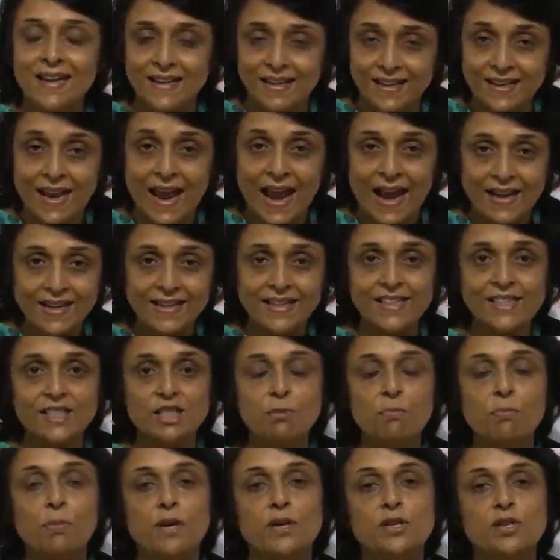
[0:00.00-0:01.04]
in
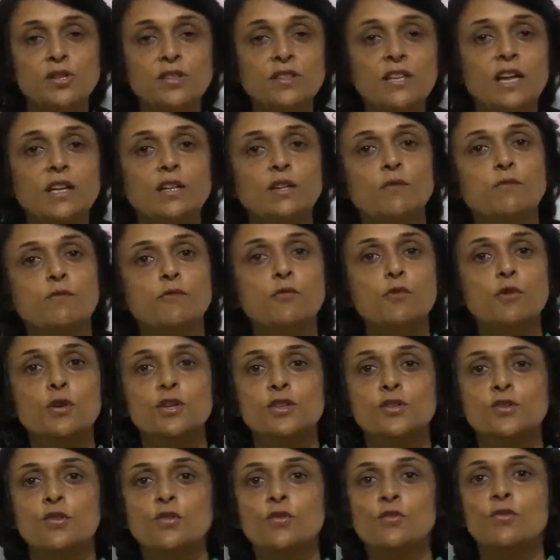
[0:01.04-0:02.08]
anticipation that the food
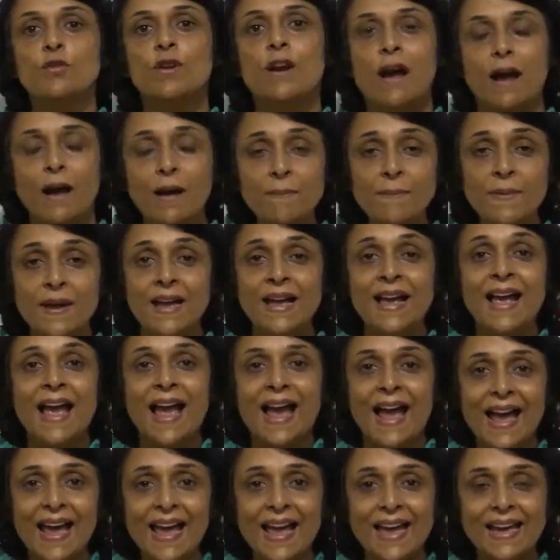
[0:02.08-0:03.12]
is going to come
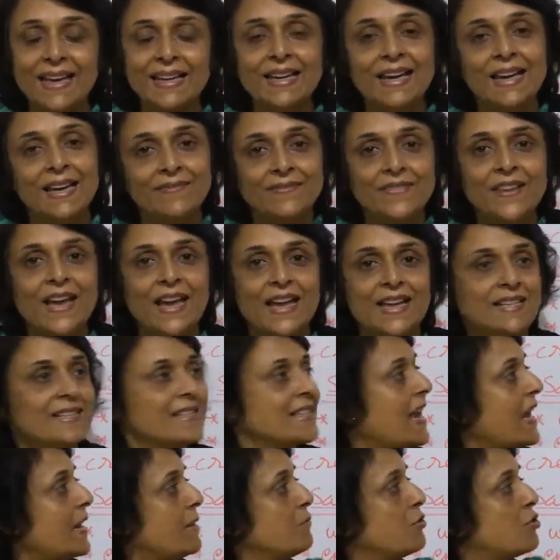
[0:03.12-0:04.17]
and the
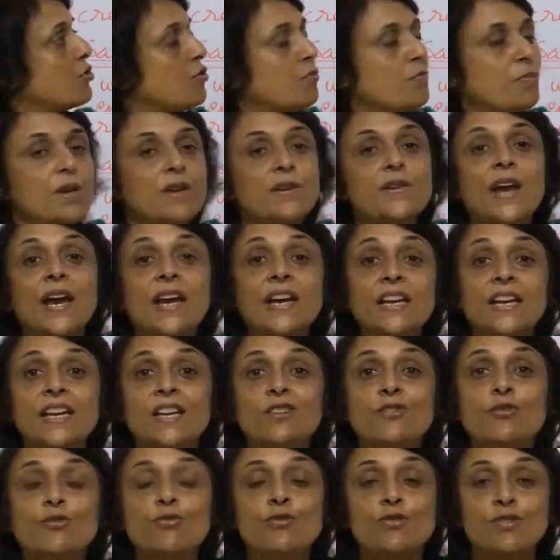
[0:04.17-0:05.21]
enzyme should be
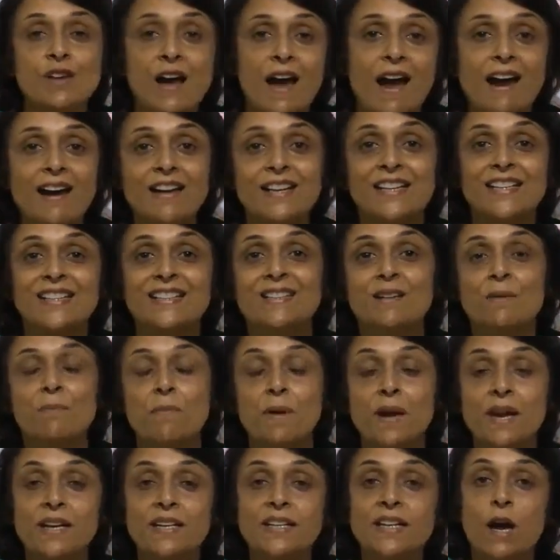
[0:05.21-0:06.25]
ready to start the
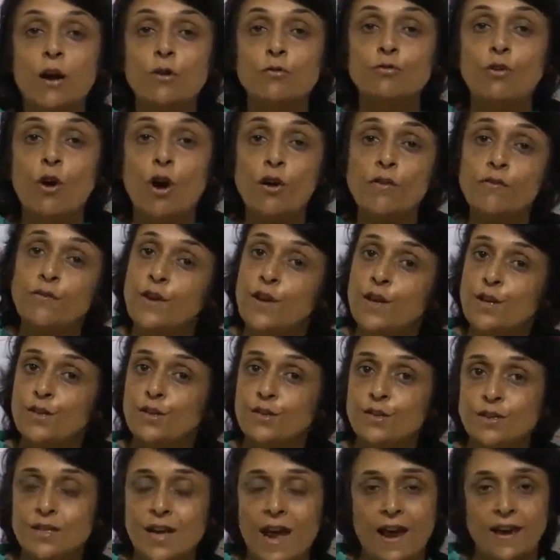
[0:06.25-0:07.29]
breakdown of
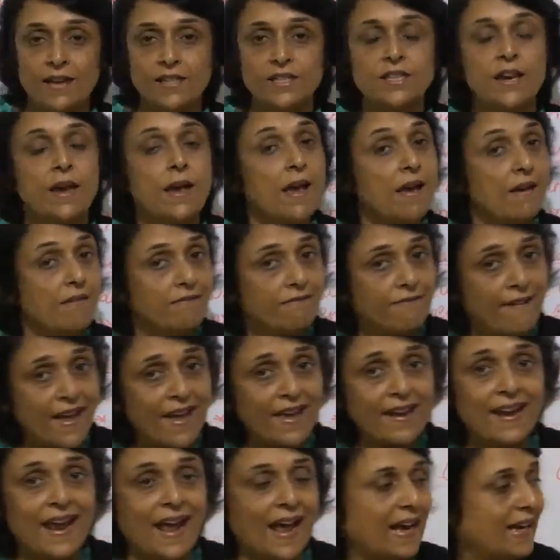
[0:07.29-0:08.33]
starch.
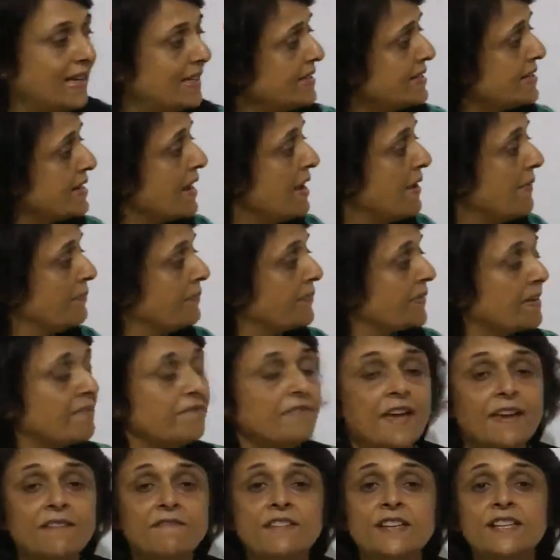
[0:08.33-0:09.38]
Whereas
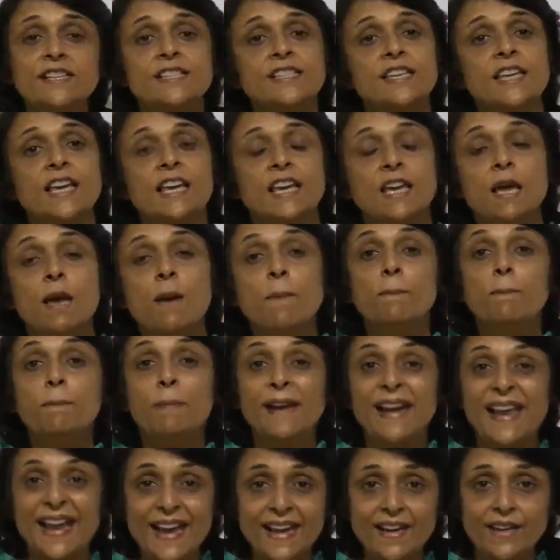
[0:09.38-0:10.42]
when we see
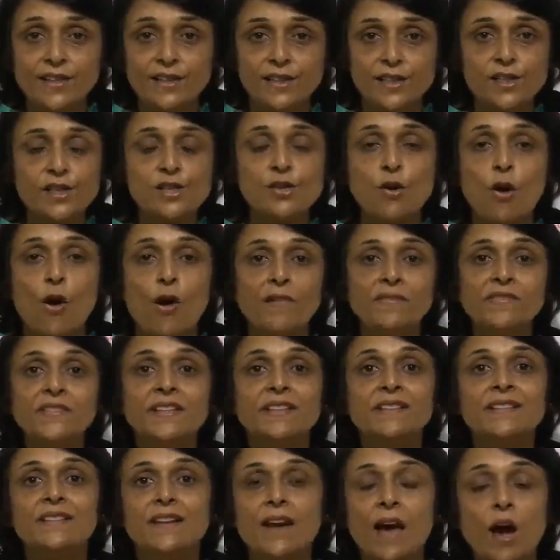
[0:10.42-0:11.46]
players on
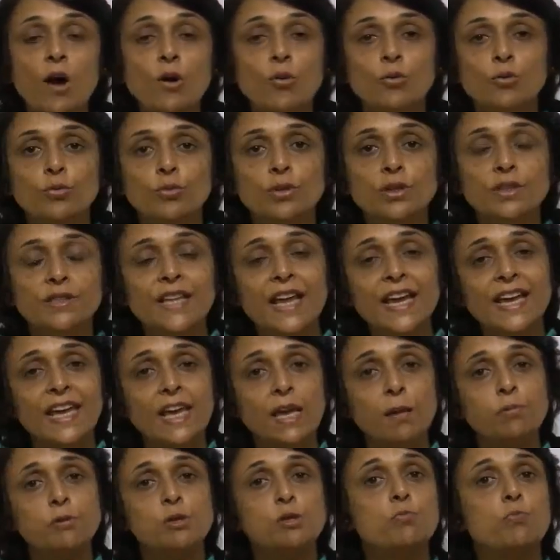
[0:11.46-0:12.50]
the ground, they
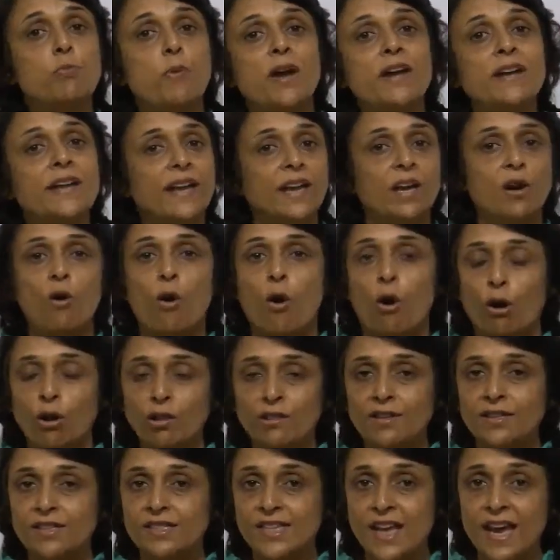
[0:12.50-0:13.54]
keep spitting
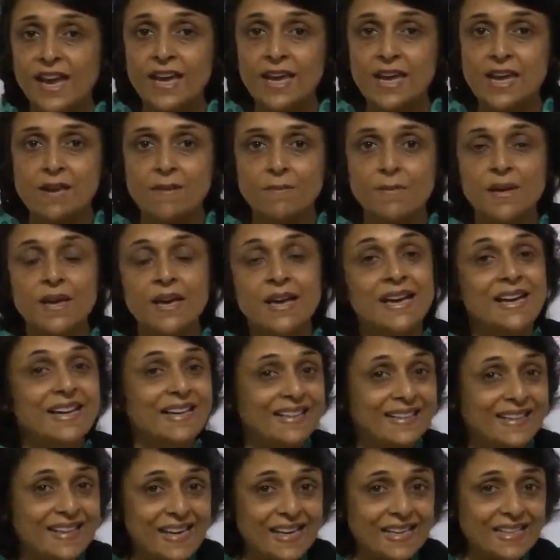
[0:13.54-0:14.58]
all the time.
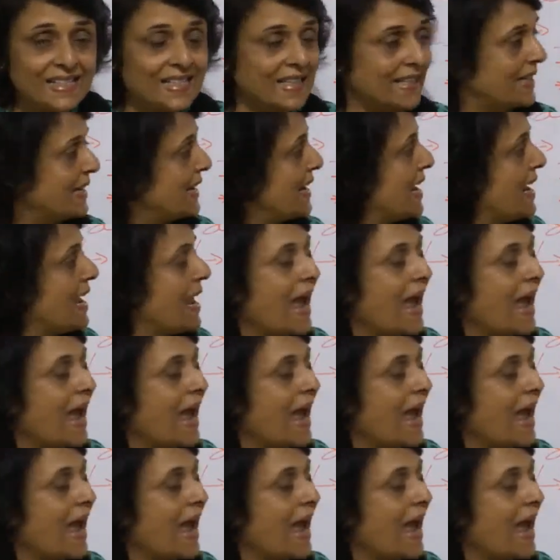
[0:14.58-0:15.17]
Reason: